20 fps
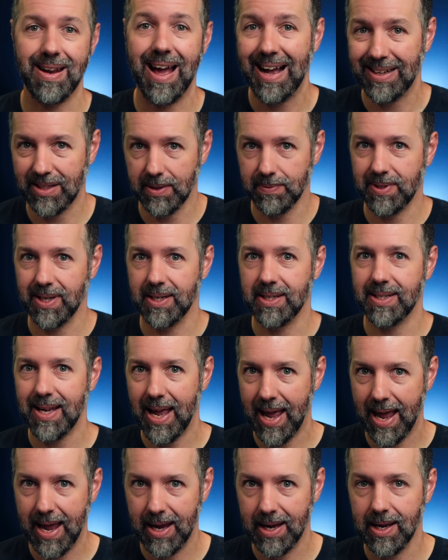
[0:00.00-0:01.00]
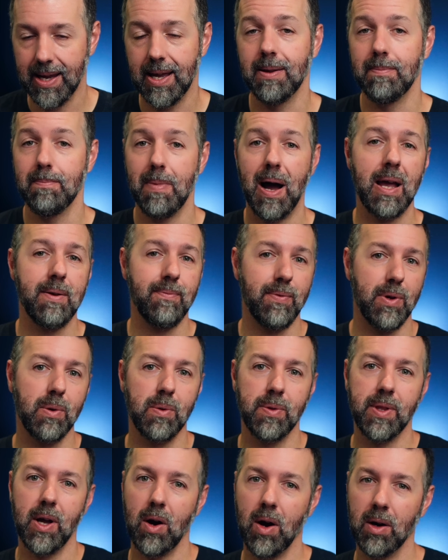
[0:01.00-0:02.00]
Now, as of today, in my
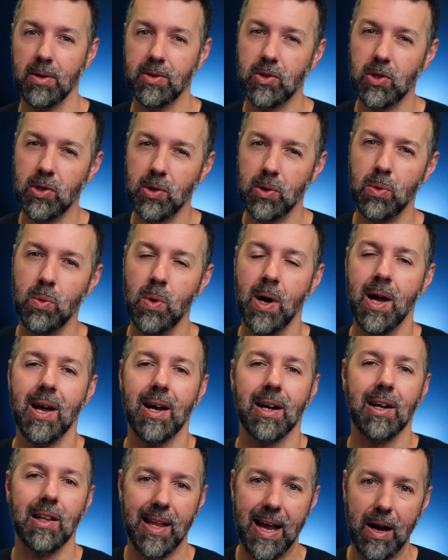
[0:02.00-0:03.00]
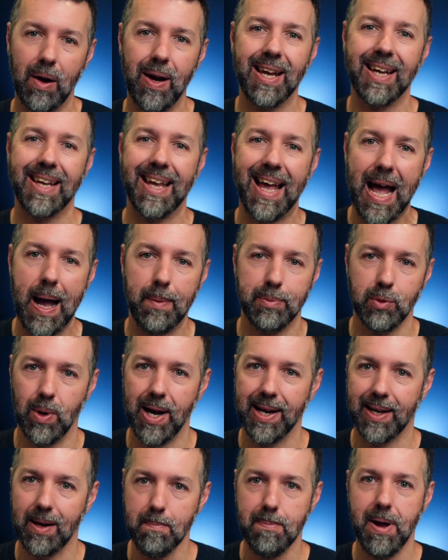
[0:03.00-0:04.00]
view, there are two glaring gaps
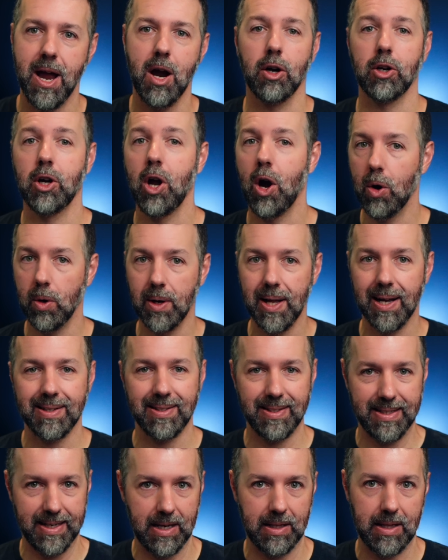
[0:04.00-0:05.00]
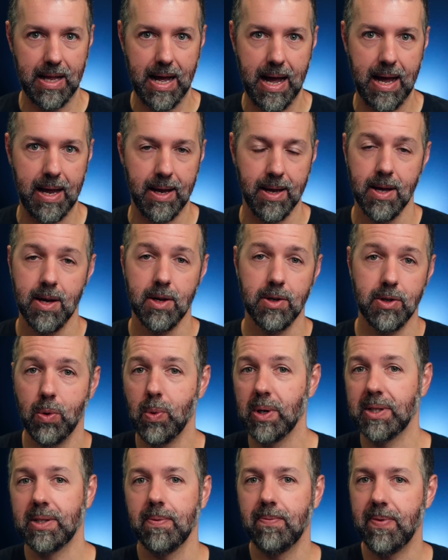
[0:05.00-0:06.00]
when I compare Codex CLI to
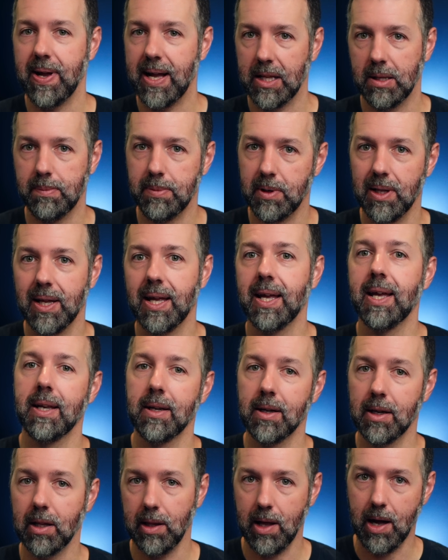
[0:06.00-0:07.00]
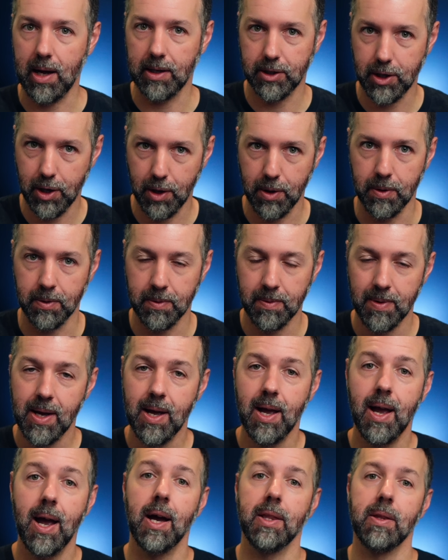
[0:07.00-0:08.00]
what's available in Claude Code.
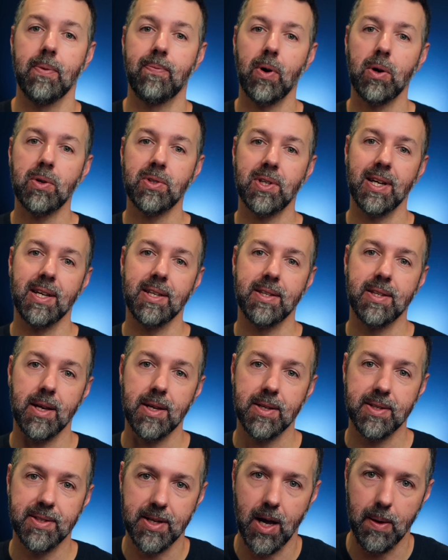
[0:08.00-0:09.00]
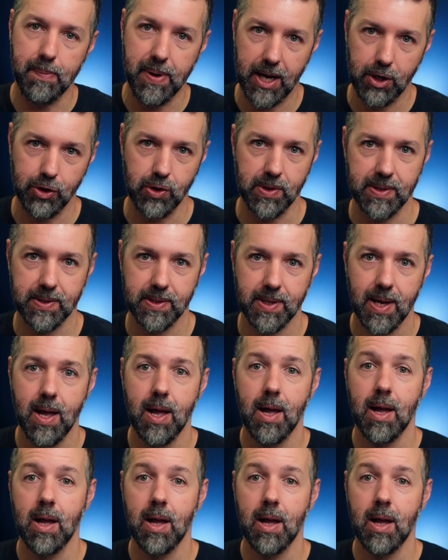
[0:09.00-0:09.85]
And the first is subagents.